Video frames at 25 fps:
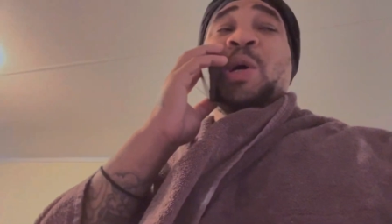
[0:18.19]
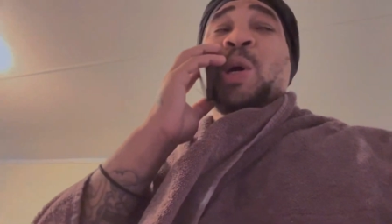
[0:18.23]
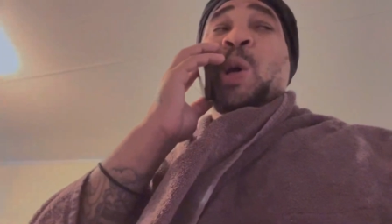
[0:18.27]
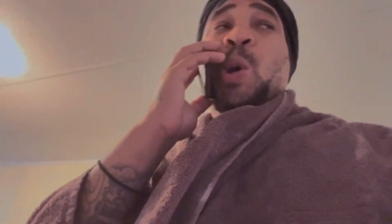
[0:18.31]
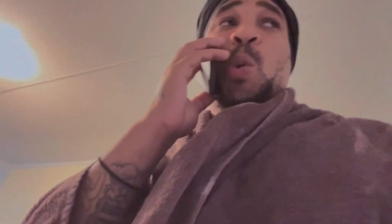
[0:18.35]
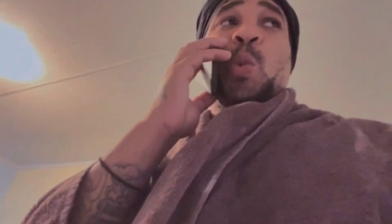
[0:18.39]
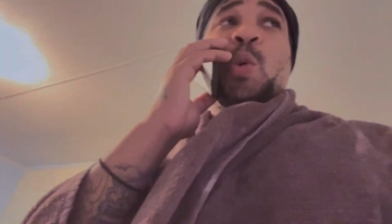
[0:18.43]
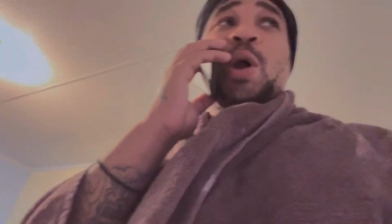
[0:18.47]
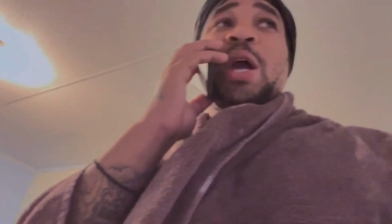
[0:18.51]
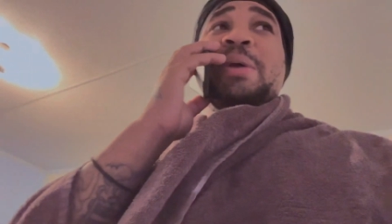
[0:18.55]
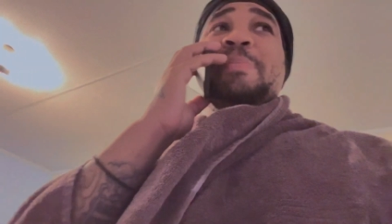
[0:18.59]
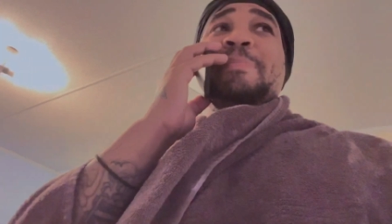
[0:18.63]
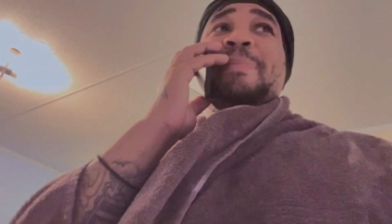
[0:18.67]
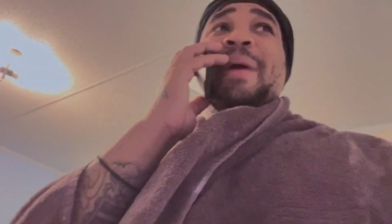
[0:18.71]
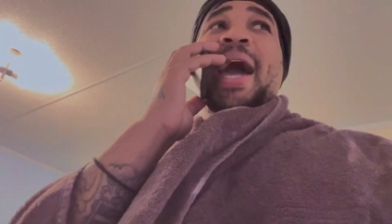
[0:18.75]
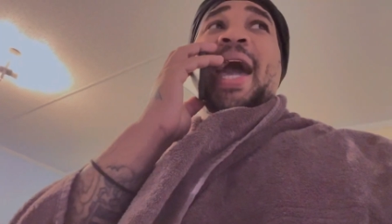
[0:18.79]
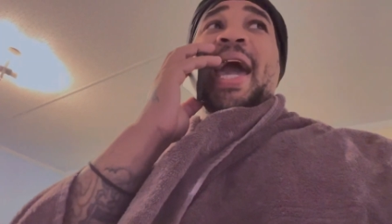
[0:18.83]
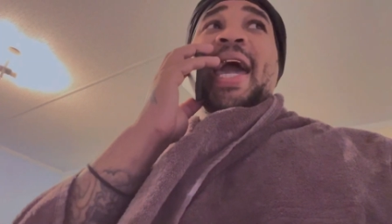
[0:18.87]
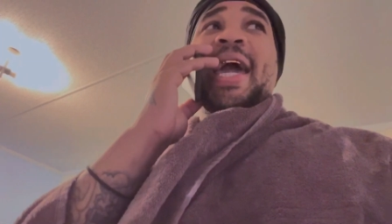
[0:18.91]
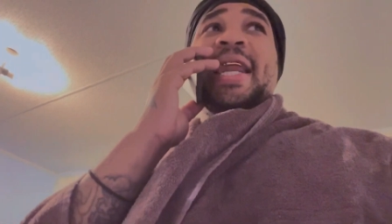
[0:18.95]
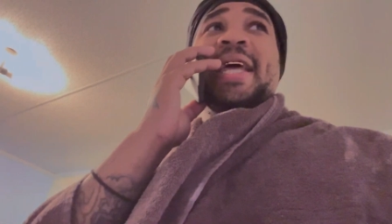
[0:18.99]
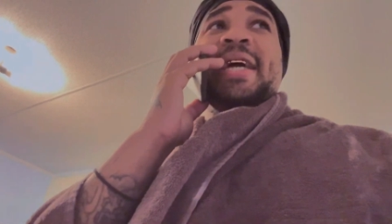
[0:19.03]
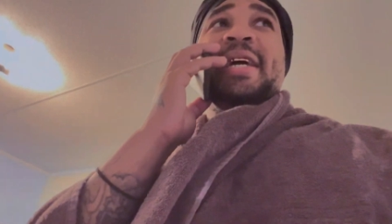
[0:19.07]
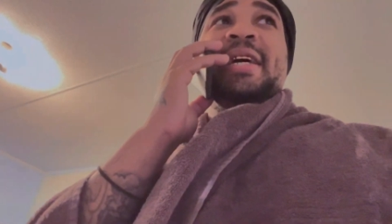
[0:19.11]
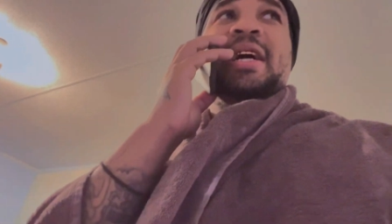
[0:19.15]
We
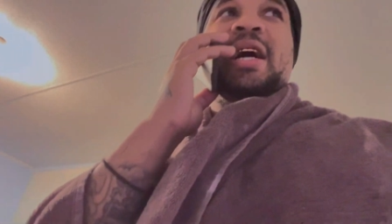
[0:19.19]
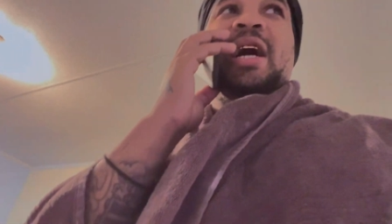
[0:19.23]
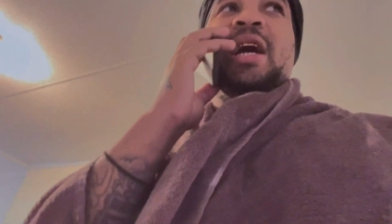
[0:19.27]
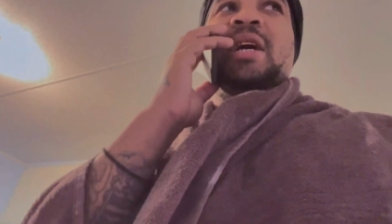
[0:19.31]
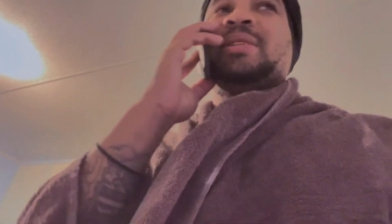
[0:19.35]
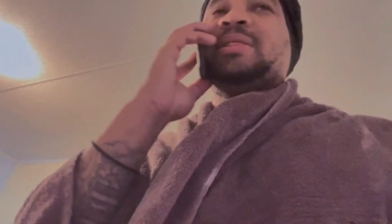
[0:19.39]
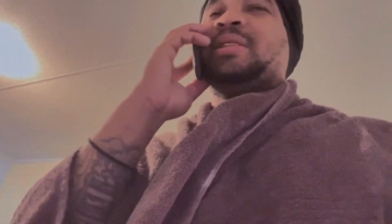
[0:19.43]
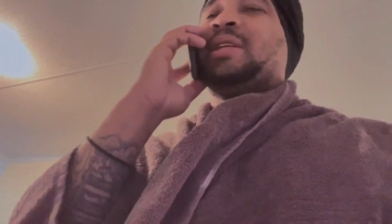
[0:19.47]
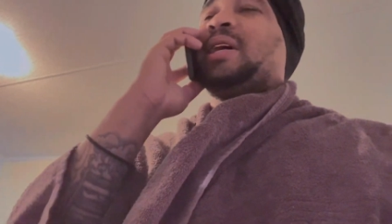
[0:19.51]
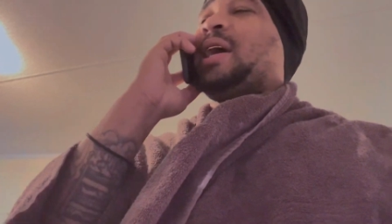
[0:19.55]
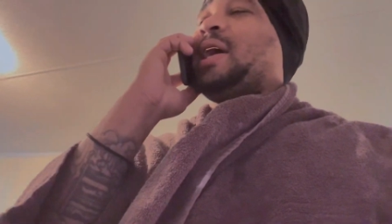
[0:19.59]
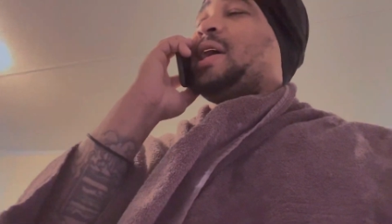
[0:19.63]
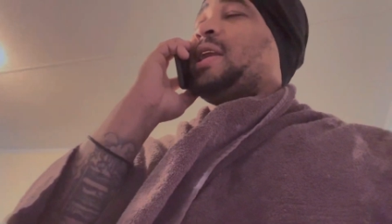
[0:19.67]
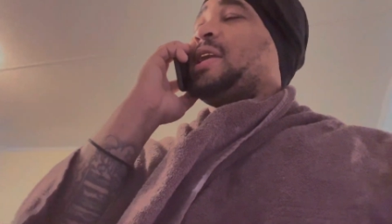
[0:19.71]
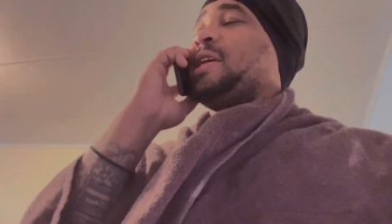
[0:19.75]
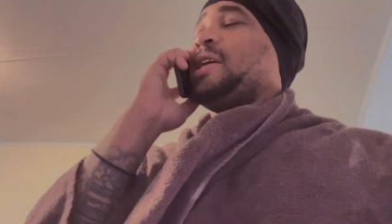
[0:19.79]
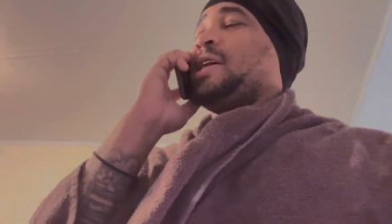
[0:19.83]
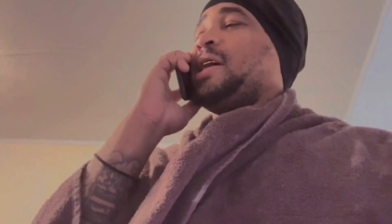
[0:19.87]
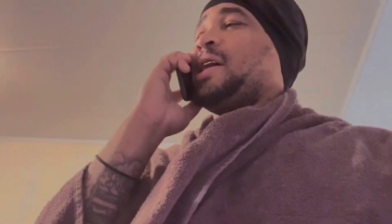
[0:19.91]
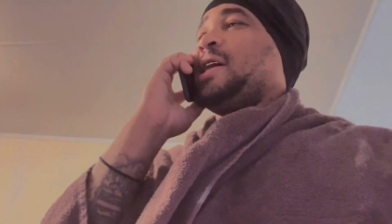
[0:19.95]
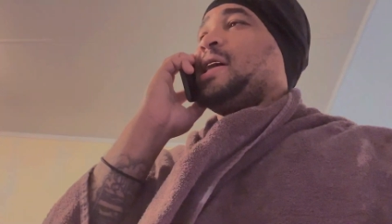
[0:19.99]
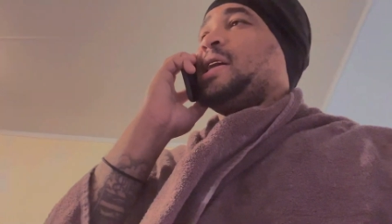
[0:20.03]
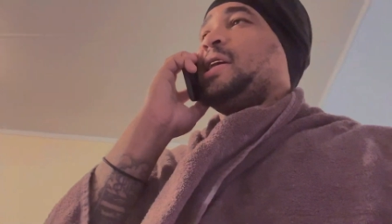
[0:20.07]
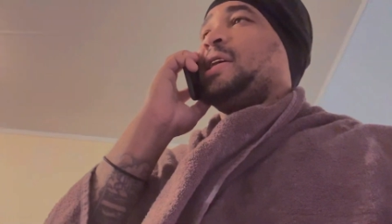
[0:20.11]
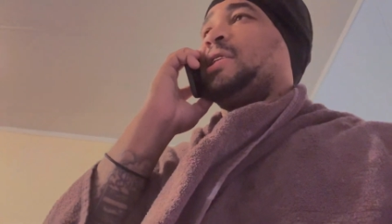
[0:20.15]
made it. Another
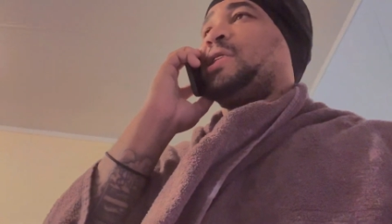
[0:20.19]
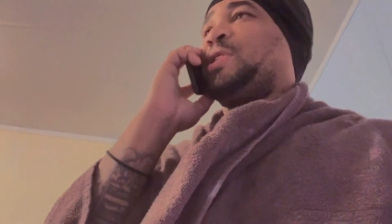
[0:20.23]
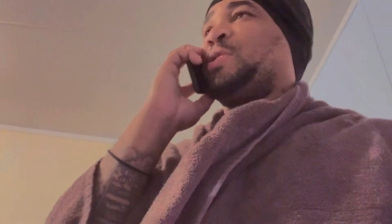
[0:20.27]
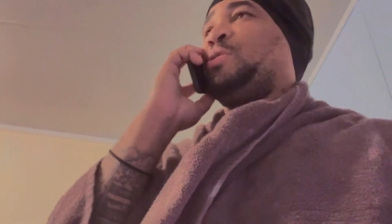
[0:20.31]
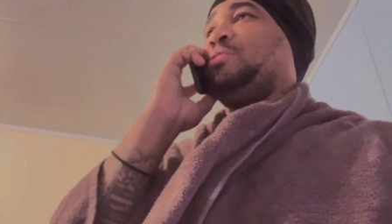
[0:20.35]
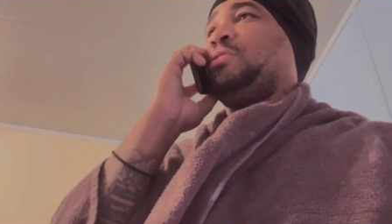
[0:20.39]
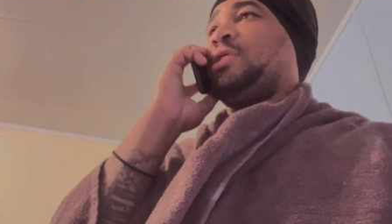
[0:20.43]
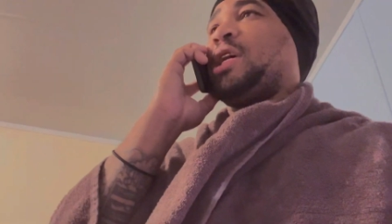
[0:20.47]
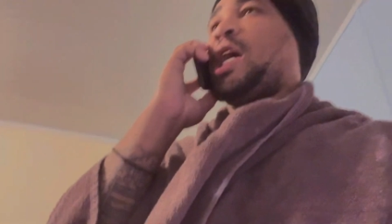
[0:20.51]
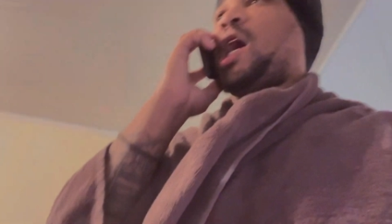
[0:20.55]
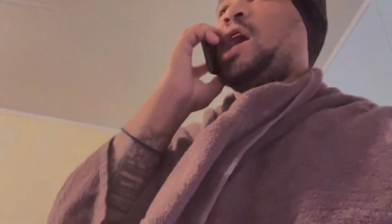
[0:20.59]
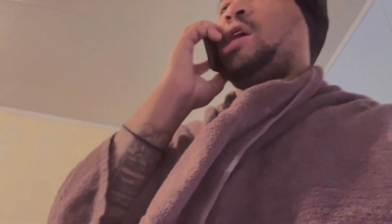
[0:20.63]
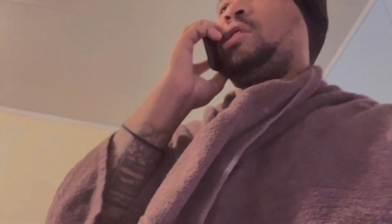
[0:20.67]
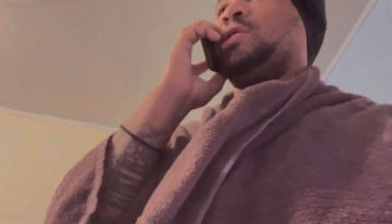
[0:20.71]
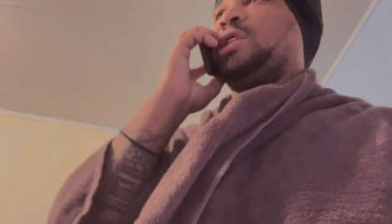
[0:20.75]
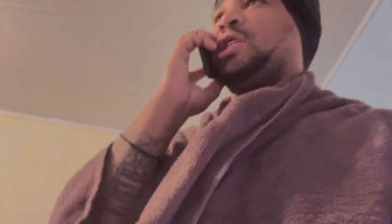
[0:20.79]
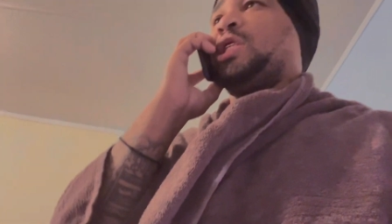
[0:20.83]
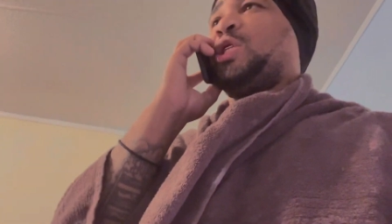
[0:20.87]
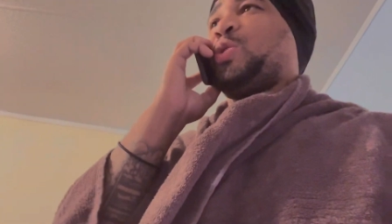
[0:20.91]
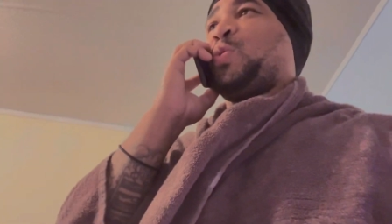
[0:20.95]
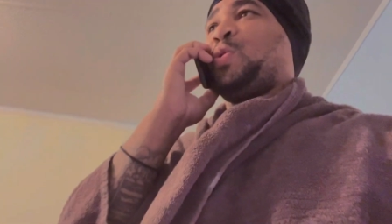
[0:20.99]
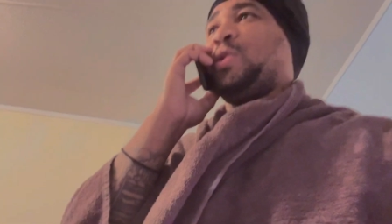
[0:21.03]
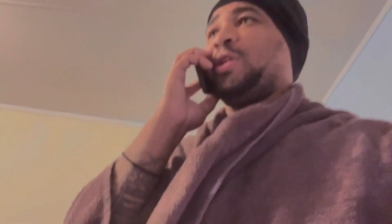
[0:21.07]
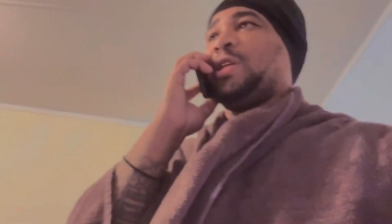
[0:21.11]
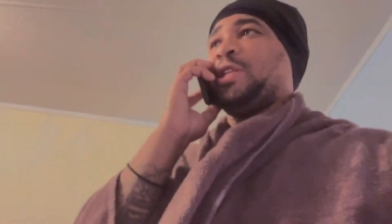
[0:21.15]
year,
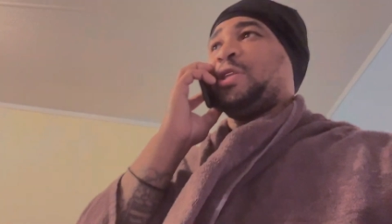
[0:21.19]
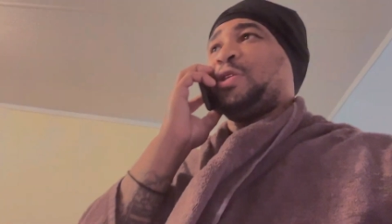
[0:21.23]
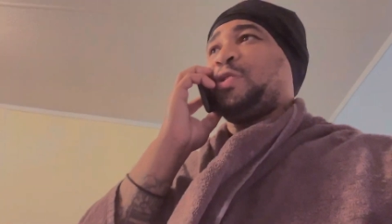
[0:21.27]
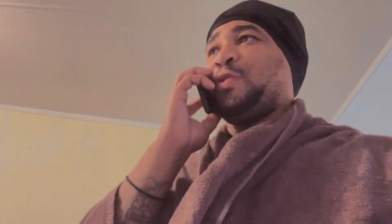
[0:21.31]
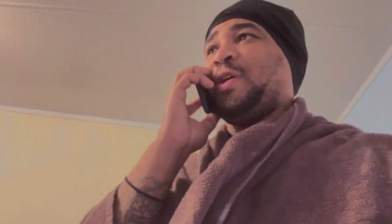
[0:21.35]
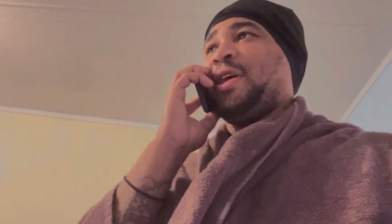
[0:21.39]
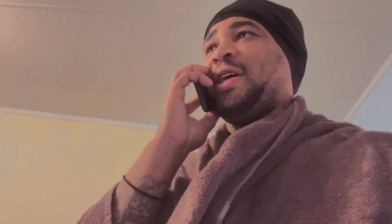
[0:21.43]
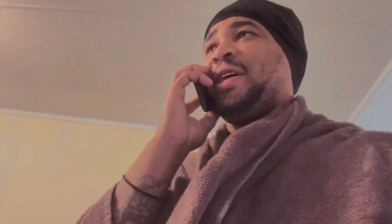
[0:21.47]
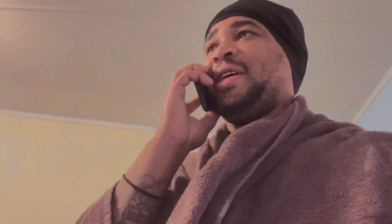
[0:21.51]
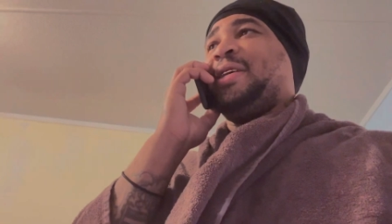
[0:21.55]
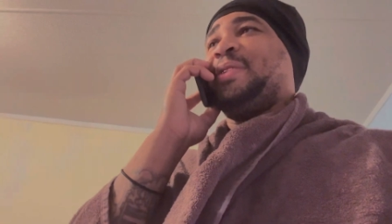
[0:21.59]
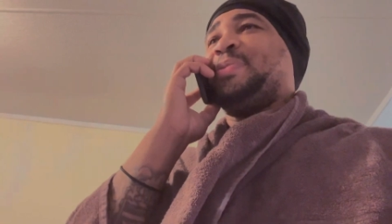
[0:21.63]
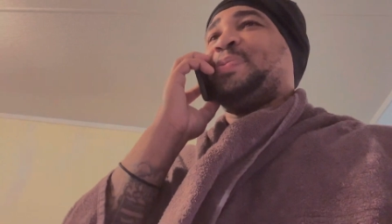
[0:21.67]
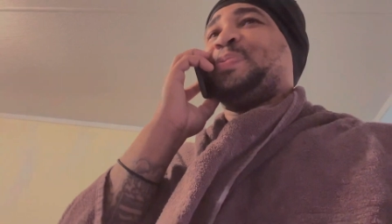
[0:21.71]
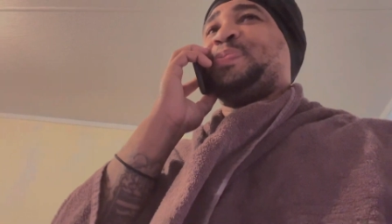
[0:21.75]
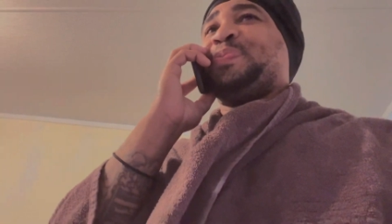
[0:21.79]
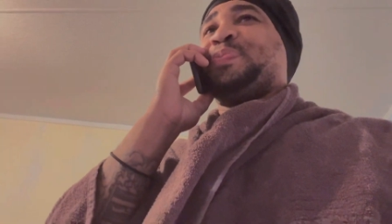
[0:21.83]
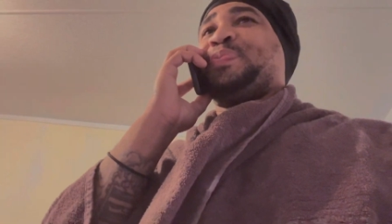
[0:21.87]
2023.